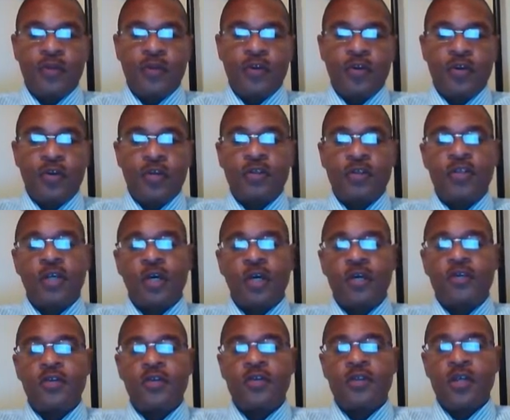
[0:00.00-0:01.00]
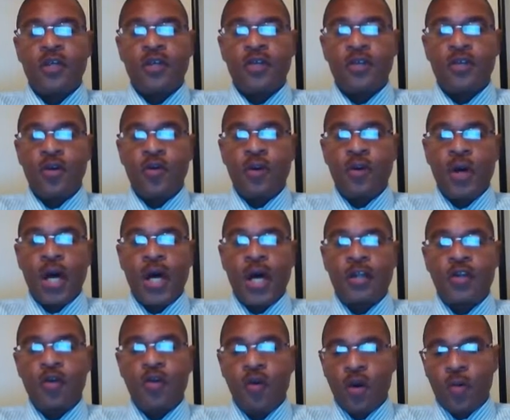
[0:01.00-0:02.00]
Colonel Sanders say, you know what? I
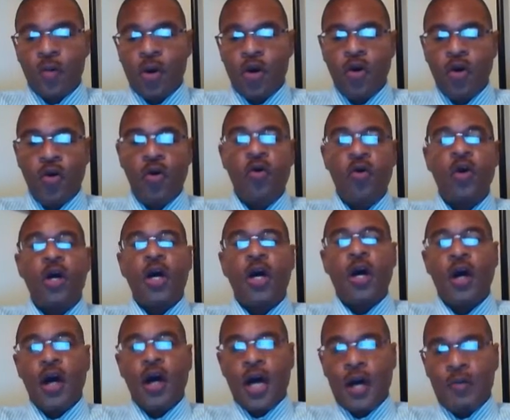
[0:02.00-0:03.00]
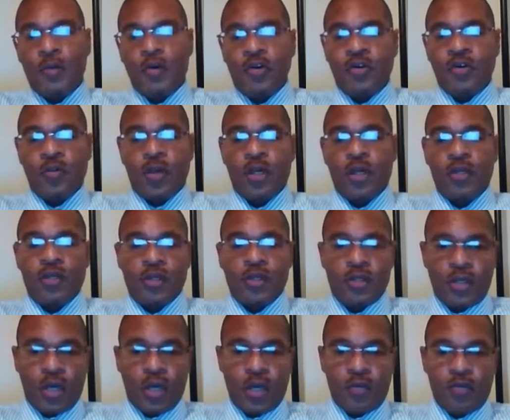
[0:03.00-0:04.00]
know I'm old. I'm going to make
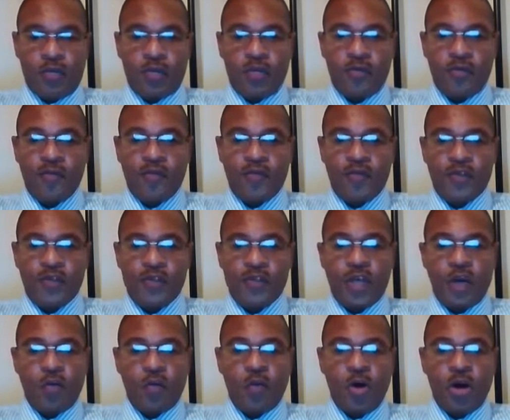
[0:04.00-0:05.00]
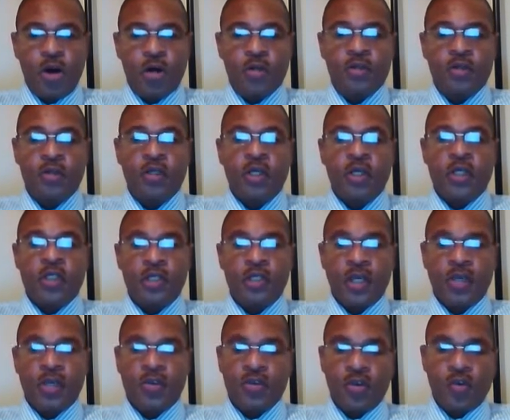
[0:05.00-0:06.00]
this happen. Sam Walton
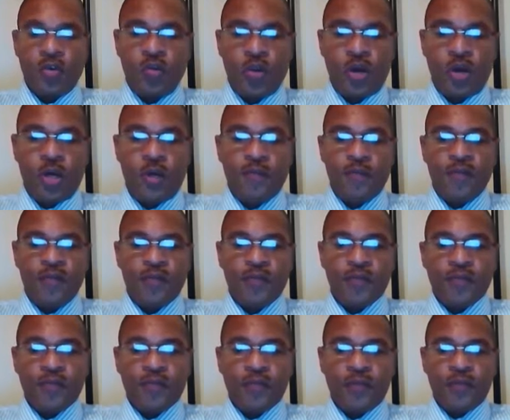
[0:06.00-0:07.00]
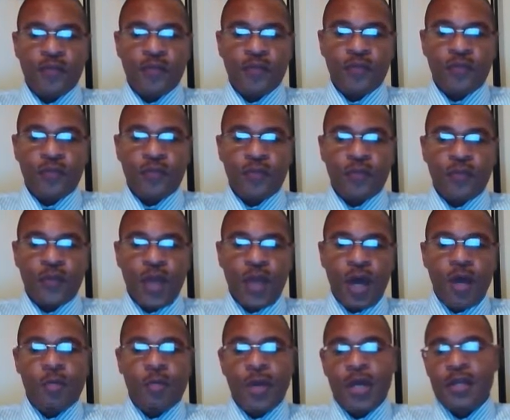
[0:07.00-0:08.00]
say, you know what?
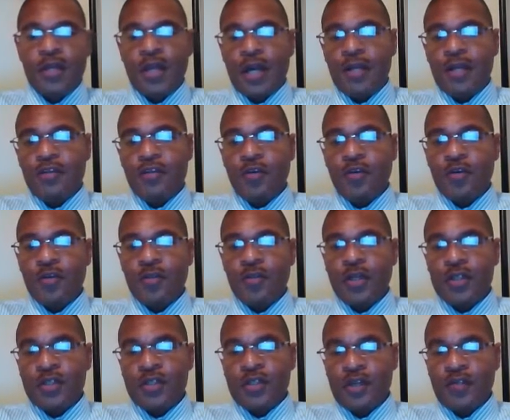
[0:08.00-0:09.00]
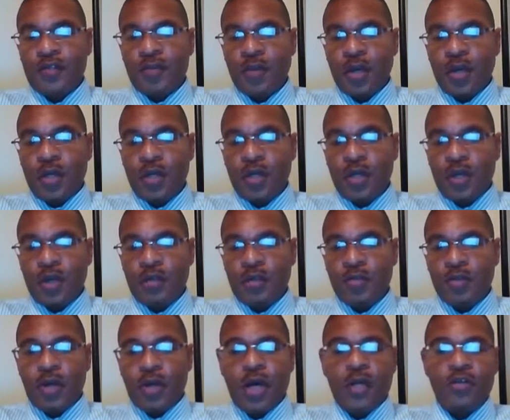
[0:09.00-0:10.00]
I might not know as much as everybody else,
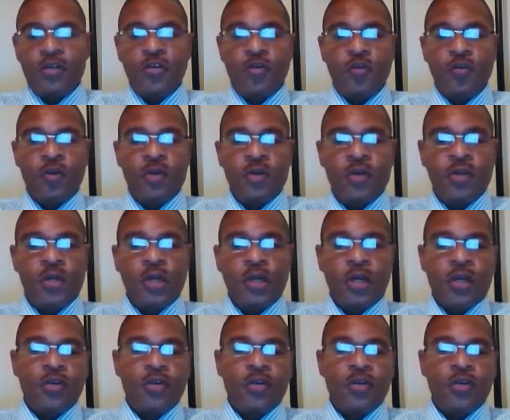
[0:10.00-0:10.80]
but I know one thing.